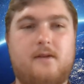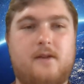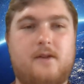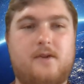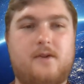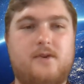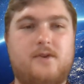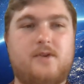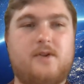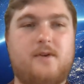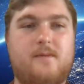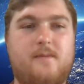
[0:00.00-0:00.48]

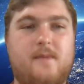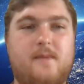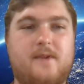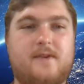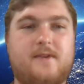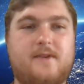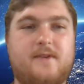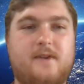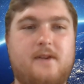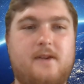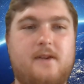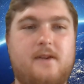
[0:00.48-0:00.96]

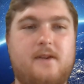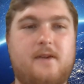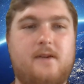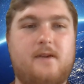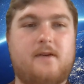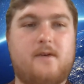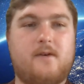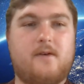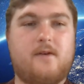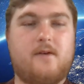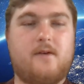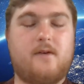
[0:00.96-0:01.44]

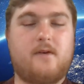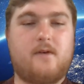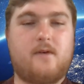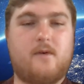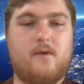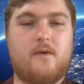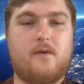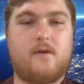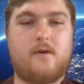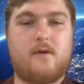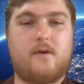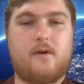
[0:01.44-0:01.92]
legitimacy,
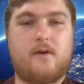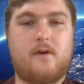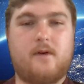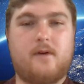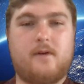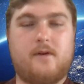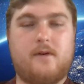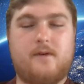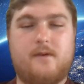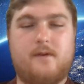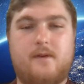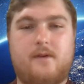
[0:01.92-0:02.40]

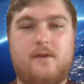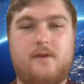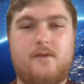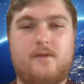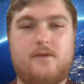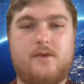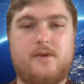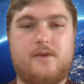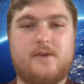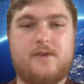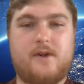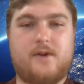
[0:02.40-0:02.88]
or you're
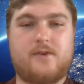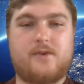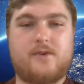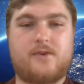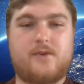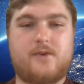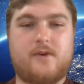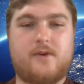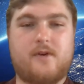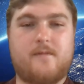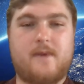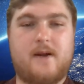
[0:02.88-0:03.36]
just
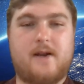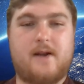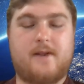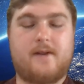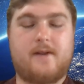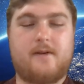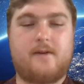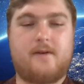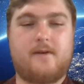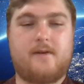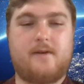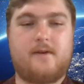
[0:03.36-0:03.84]
unsure about
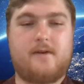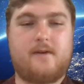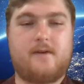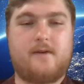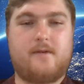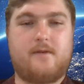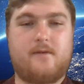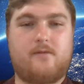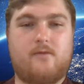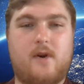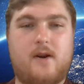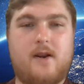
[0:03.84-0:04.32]
it,
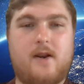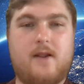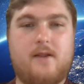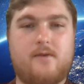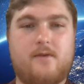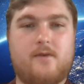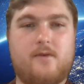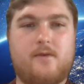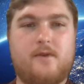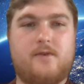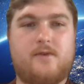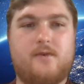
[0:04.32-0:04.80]
run it
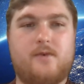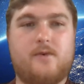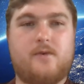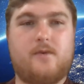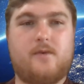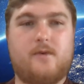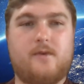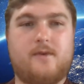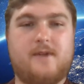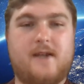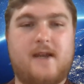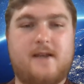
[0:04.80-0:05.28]
through the
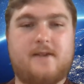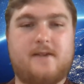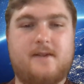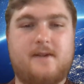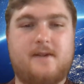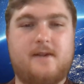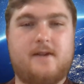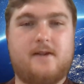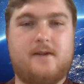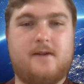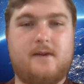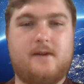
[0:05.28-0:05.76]
tool, test
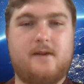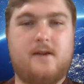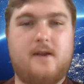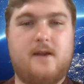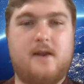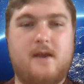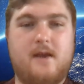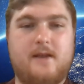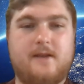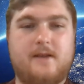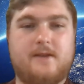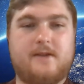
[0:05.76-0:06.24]
it,
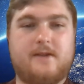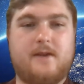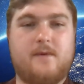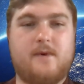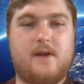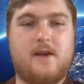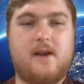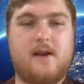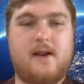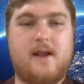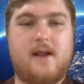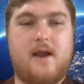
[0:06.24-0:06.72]
see what
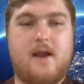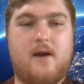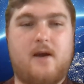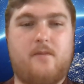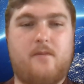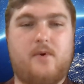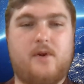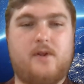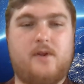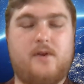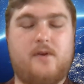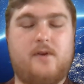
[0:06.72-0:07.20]
kind of
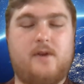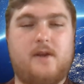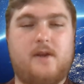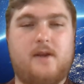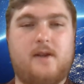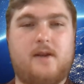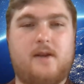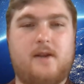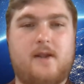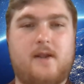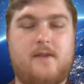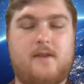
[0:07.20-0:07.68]
output you
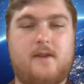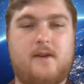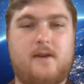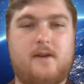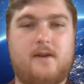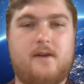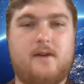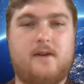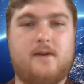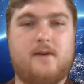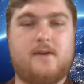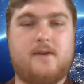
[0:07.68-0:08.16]
get, and
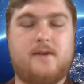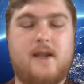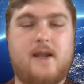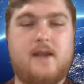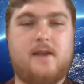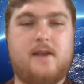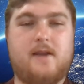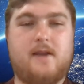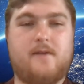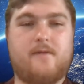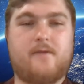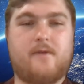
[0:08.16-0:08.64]
then
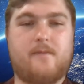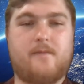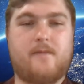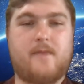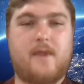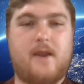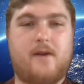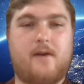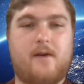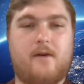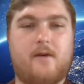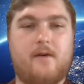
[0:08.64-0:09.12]
take it from
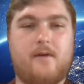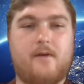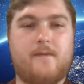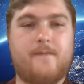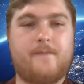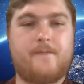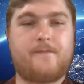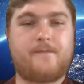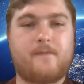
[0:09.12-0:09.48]
there.